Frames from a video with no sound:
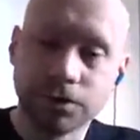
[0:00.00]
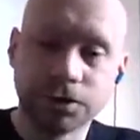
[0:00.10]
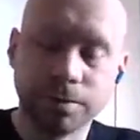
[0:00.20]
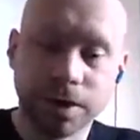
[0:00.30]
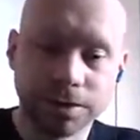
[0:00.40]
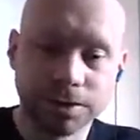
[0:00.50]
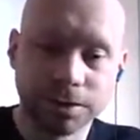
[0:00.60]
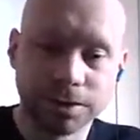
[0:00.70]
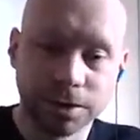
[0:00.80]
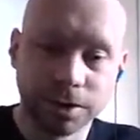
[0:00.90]
YouTube now, so
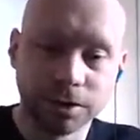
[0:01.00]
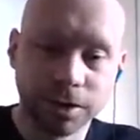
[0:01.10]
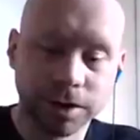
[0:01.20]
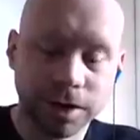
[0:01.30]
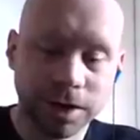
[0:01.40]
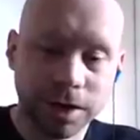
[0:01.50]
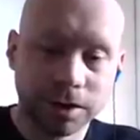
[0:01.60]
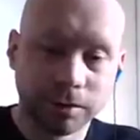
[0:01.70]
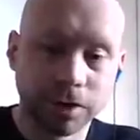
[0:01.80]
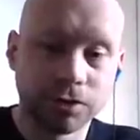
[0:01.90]
it's literally
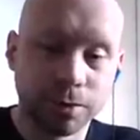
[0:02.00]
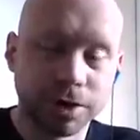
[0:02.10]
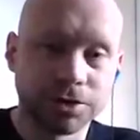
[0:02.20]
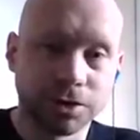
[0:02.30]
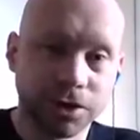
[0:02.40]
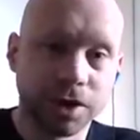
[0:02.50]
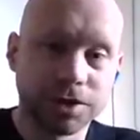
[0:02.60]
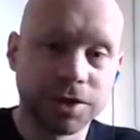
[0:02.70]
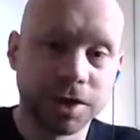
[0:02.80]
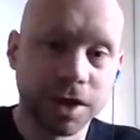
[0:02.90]

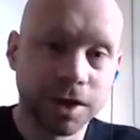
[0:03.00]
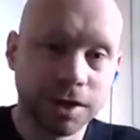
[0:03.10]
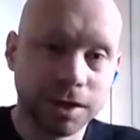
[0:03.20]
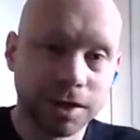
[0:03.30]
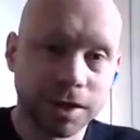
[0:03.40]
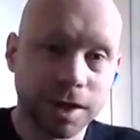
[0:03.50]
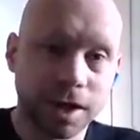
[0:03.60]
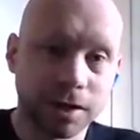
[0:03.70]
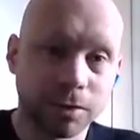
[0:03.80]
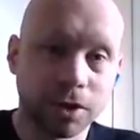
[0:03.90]
retropixel.ca,
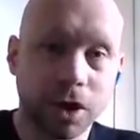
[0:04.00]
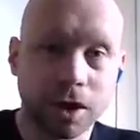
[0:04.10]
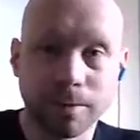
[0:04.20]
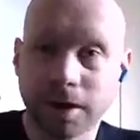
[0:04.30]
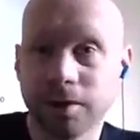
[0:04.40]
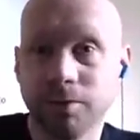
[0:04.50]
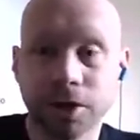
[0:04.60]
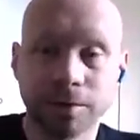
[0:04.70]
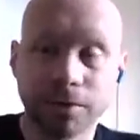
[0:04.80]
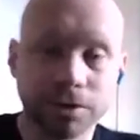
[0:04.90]
and it will automatically
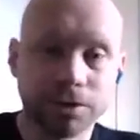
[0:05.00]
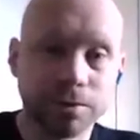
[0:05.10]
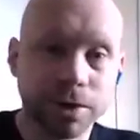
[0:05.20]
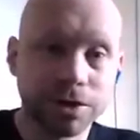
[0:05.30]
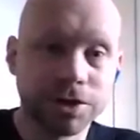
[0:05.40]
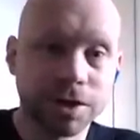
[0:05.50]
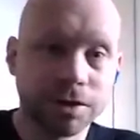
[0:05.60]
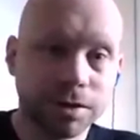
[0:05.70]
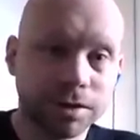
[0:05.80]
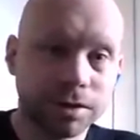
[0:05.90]
bring up the YouTube page now.